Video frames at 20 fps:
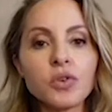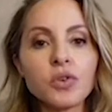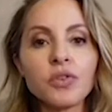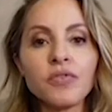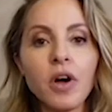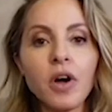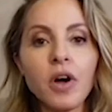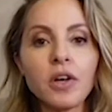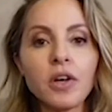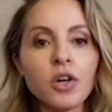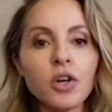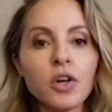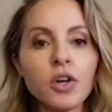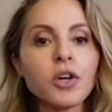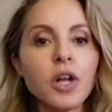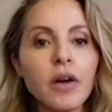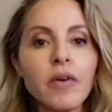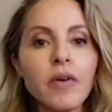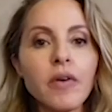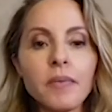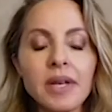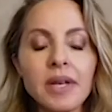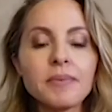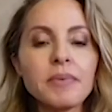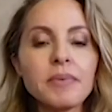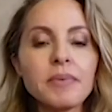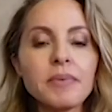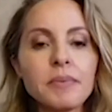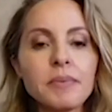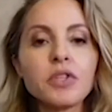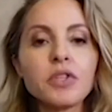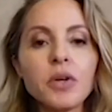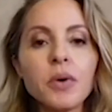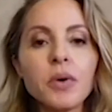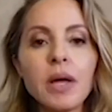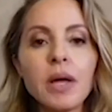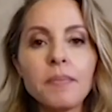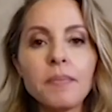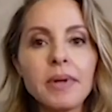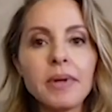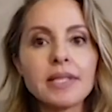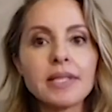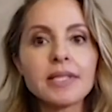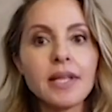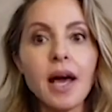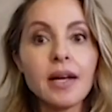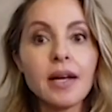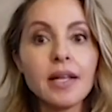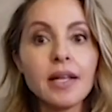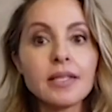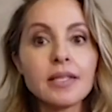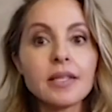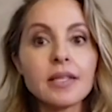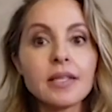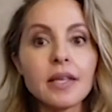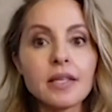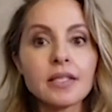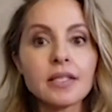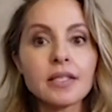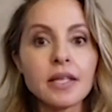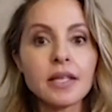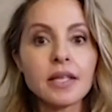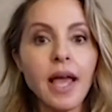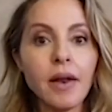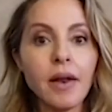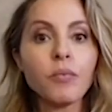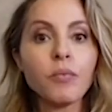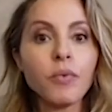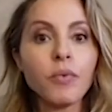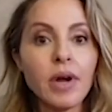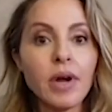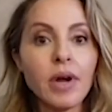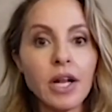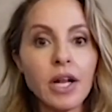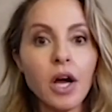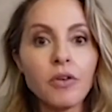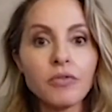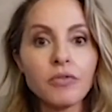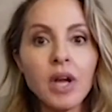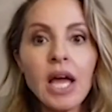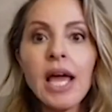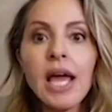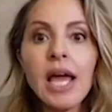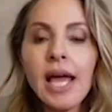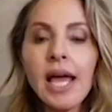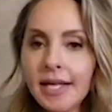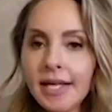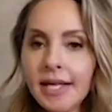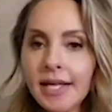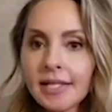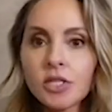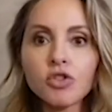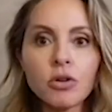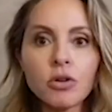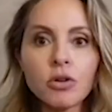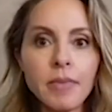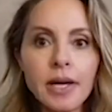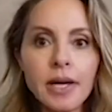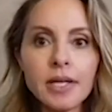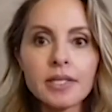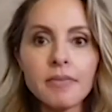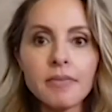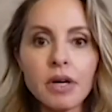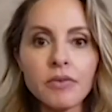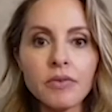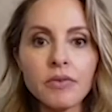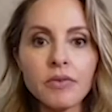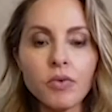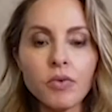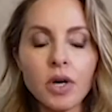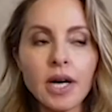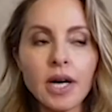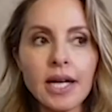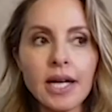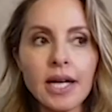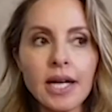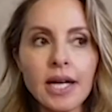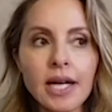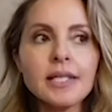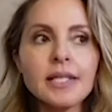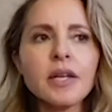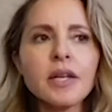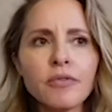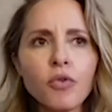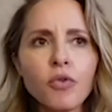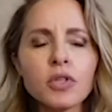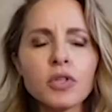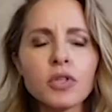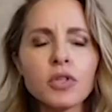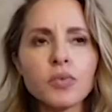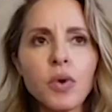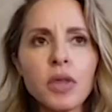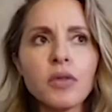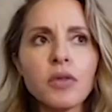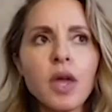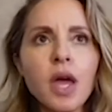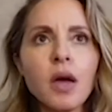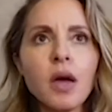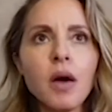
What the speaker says: sort of unheard of. I mean, people do it, but it's not an easy thing to get rid of. It takes a tremendous amount of work. And I did it, of course, with